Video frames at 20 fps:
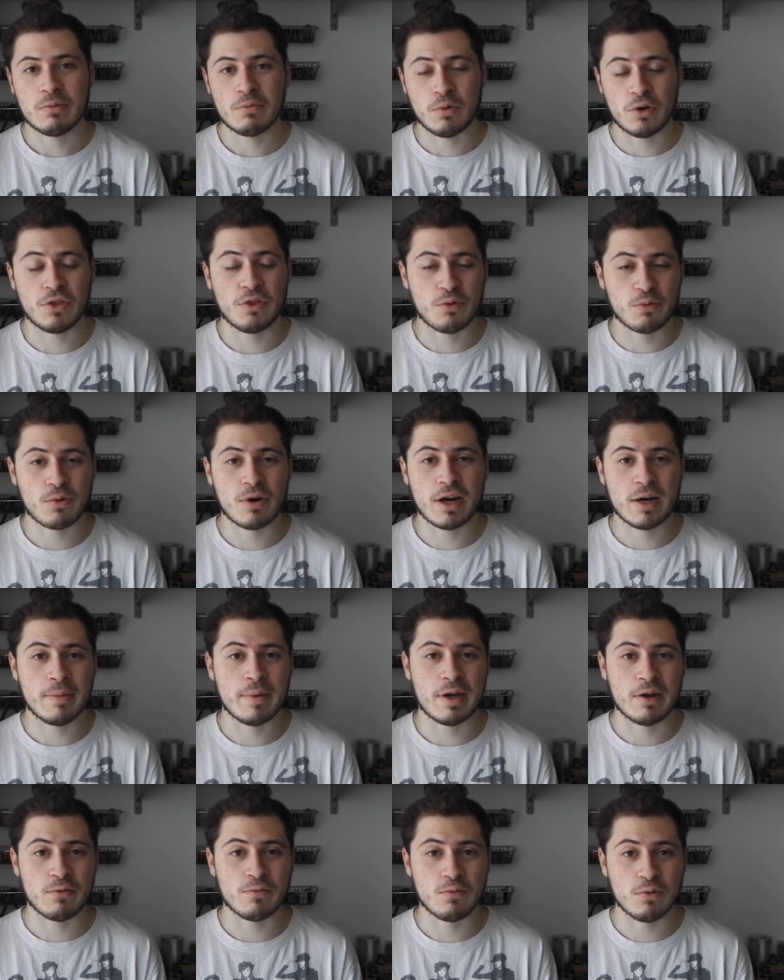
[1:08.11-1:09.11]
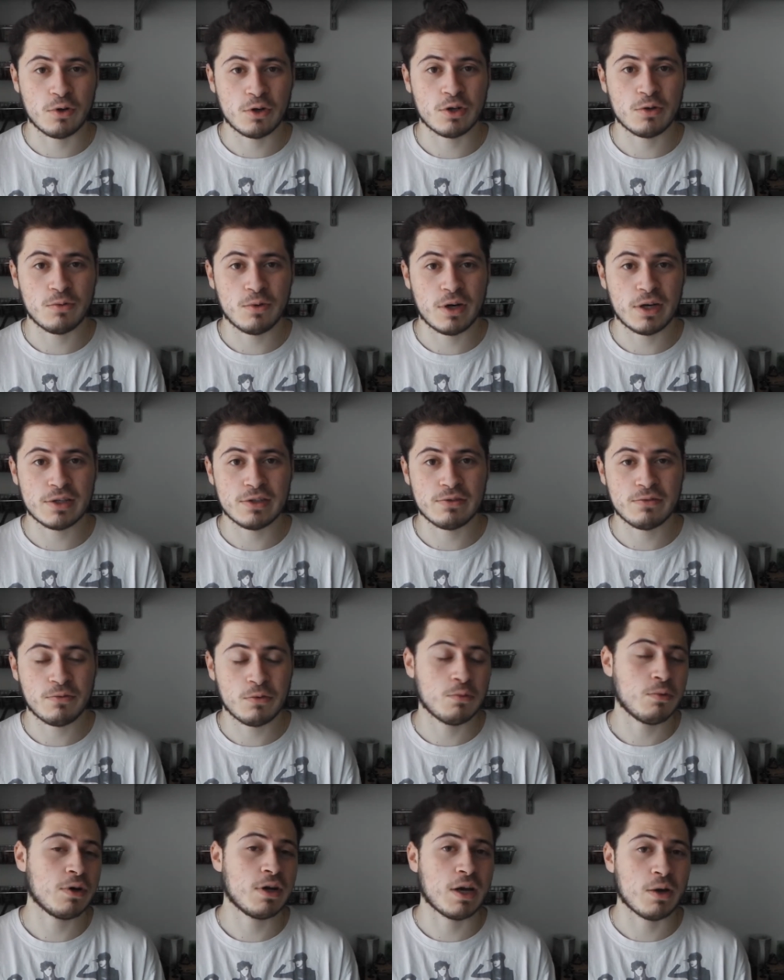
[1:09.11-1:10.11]
what the right amount of water was
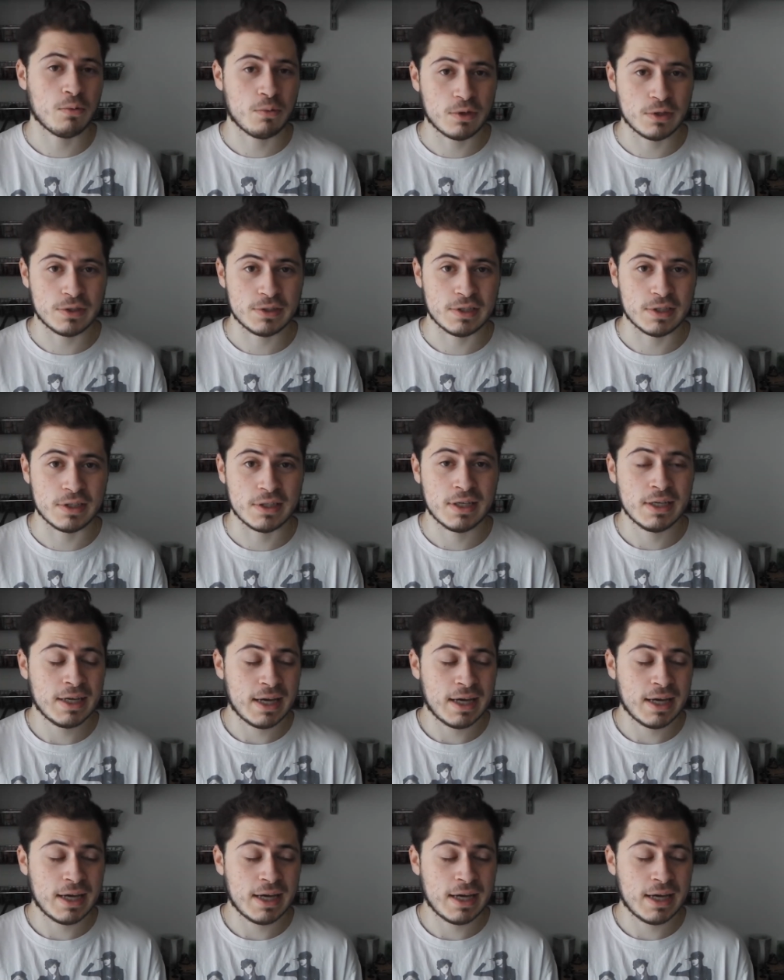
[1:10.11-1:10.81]
for what I wanted.